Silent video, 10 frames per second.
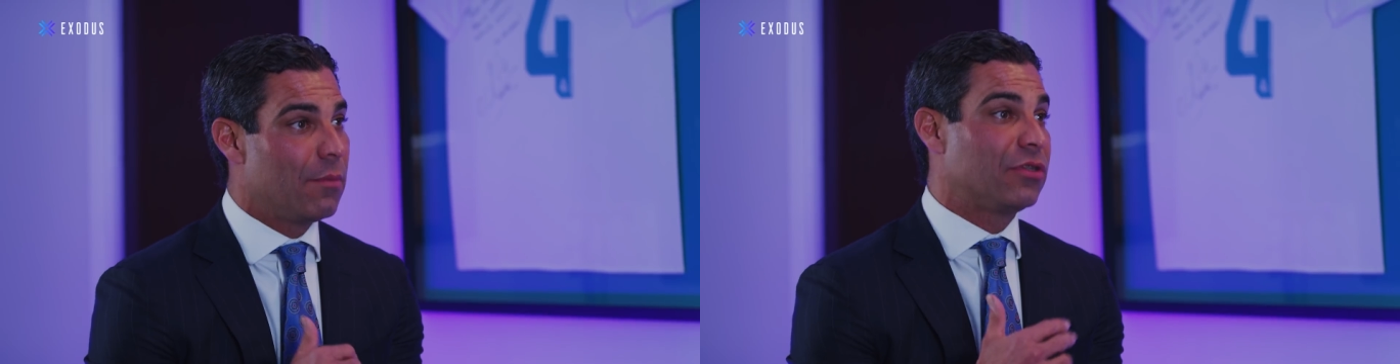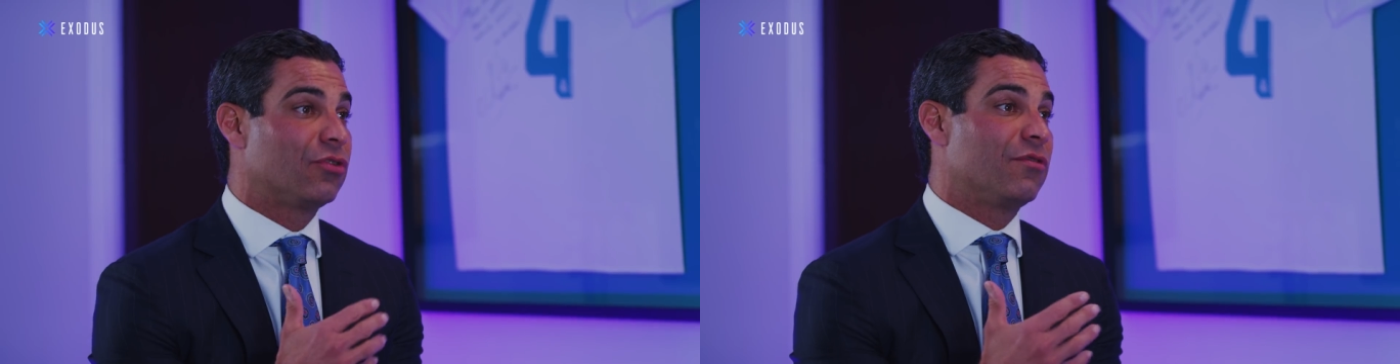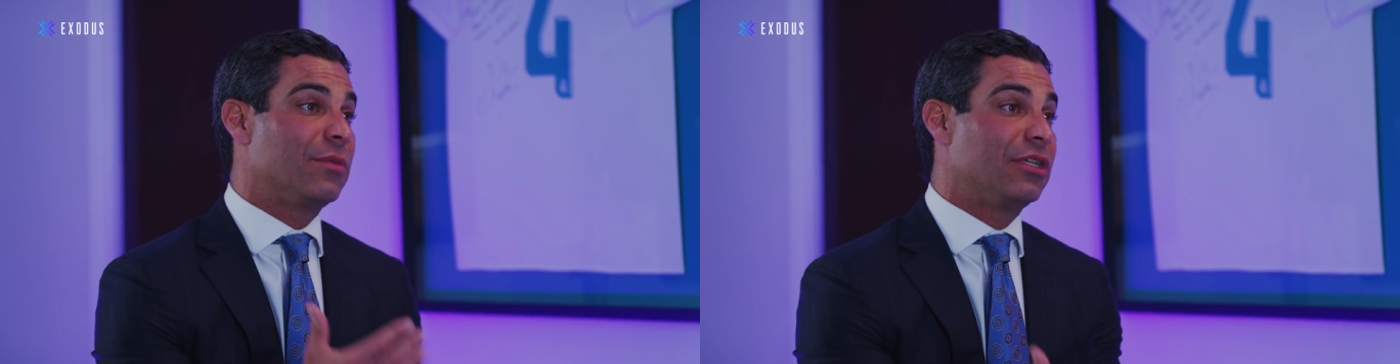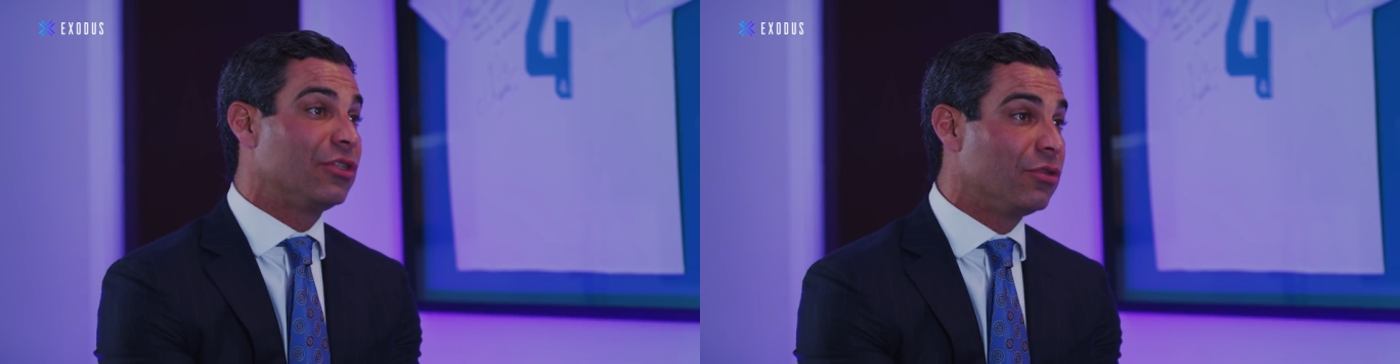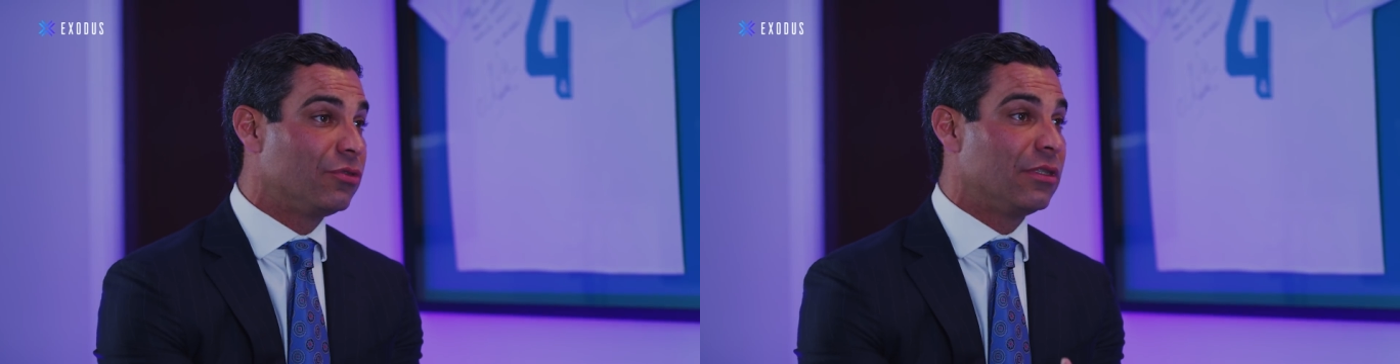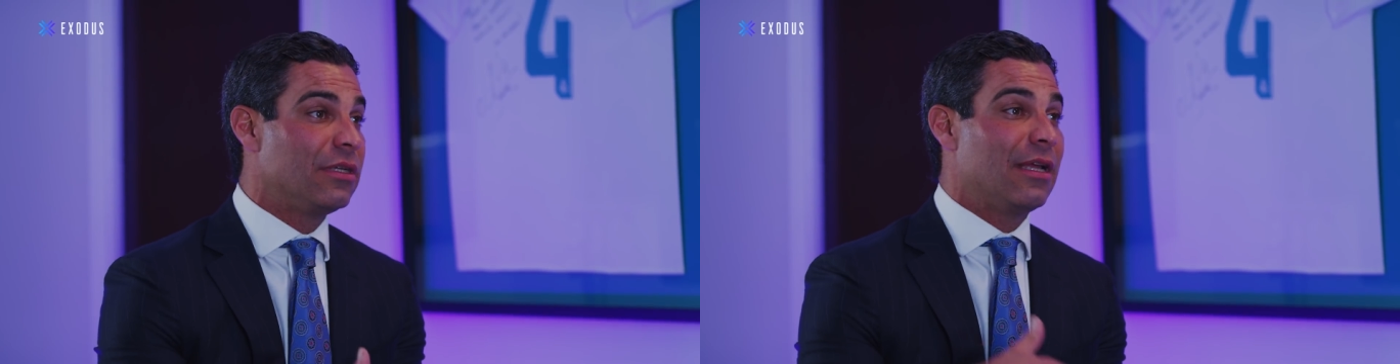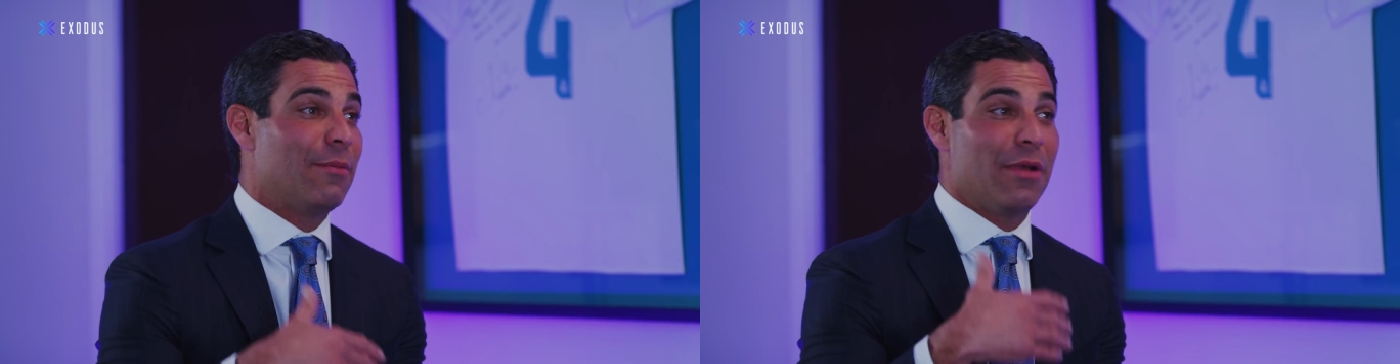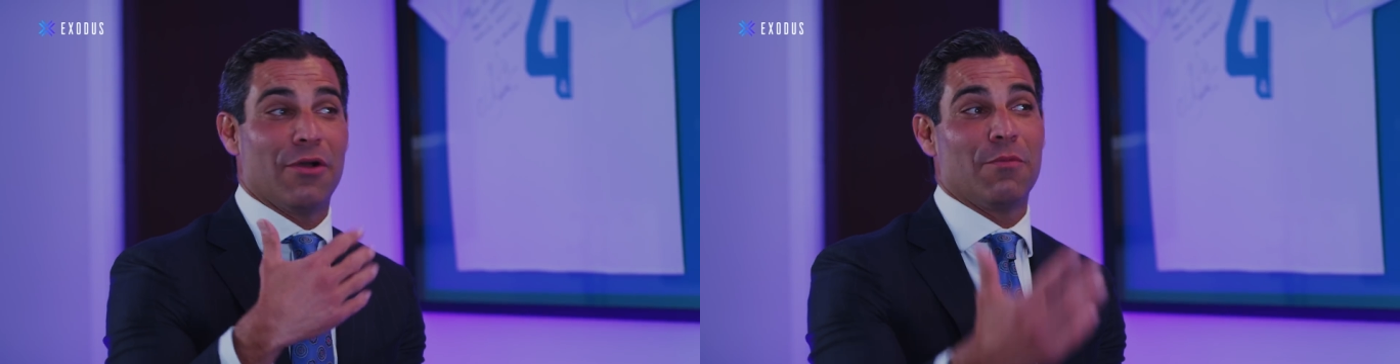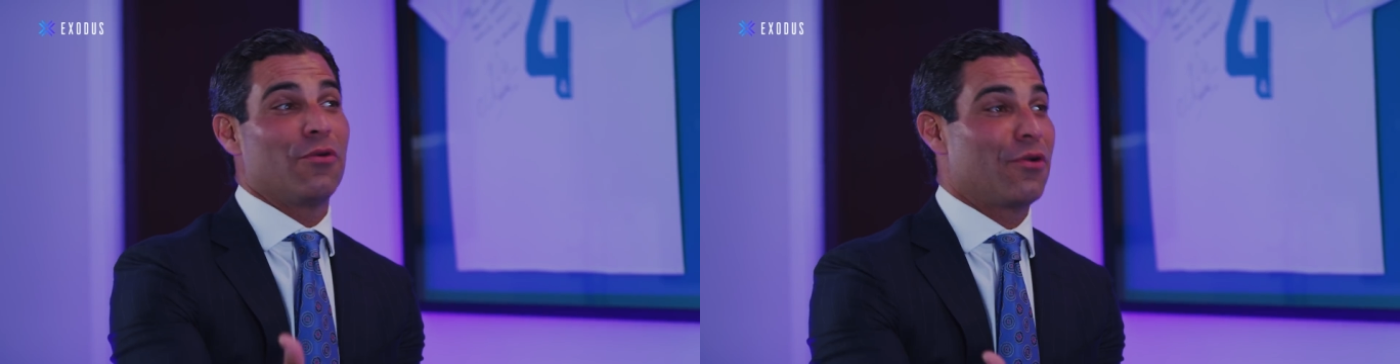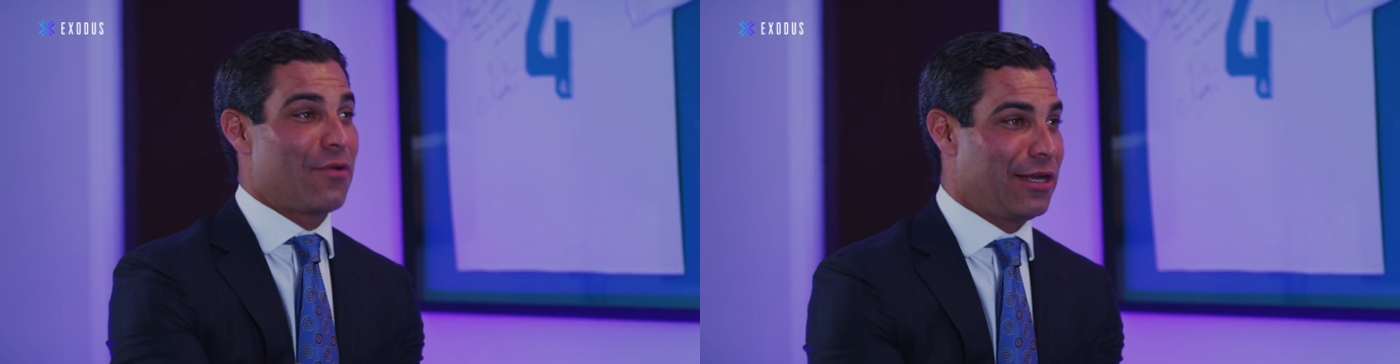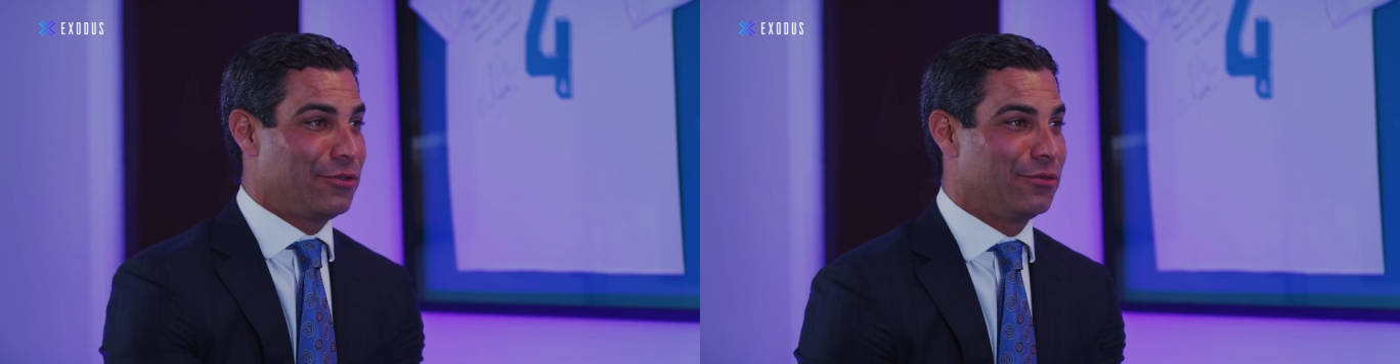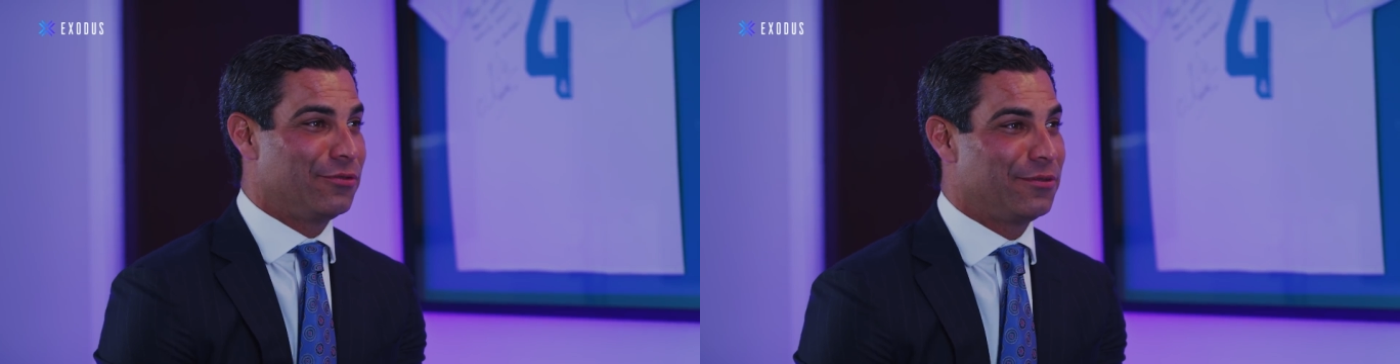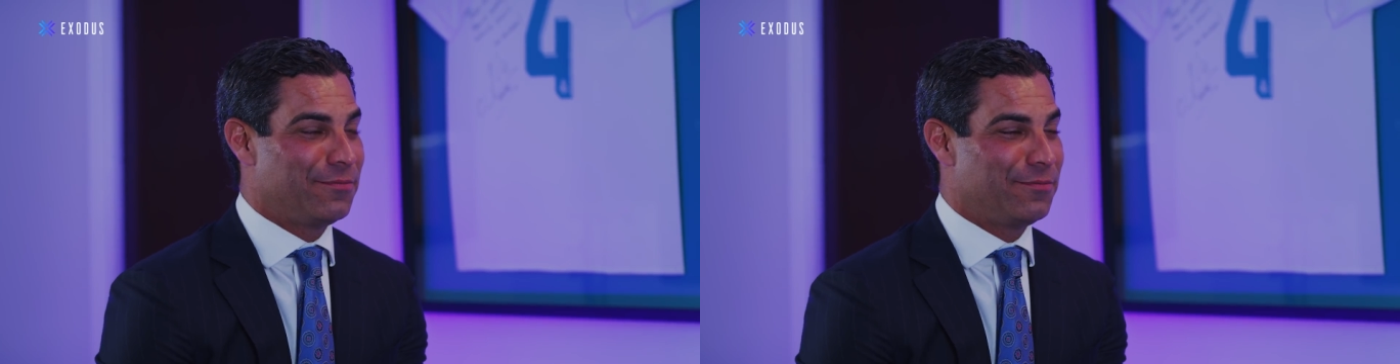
but serves my children and my unborn grandchildren.